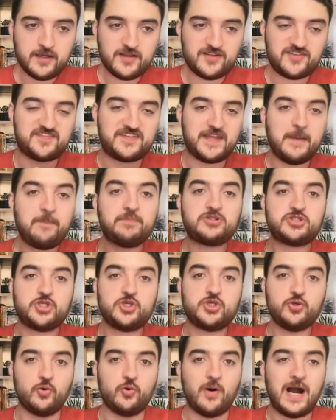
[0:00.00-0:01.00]
Step
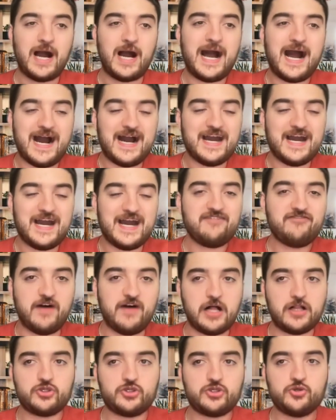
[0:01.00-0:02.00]
2, high
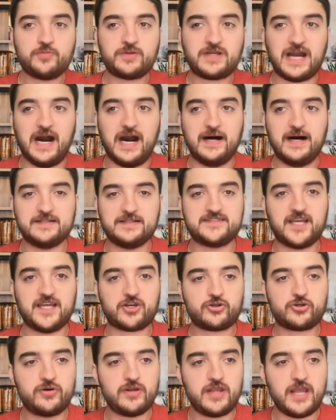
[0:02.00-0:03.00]
volume
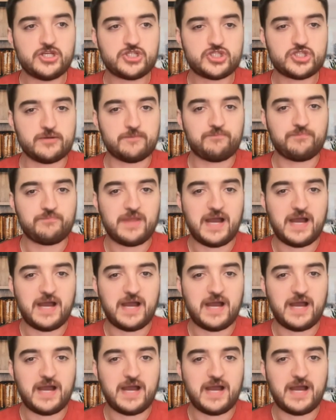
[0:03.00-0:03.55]
content creation.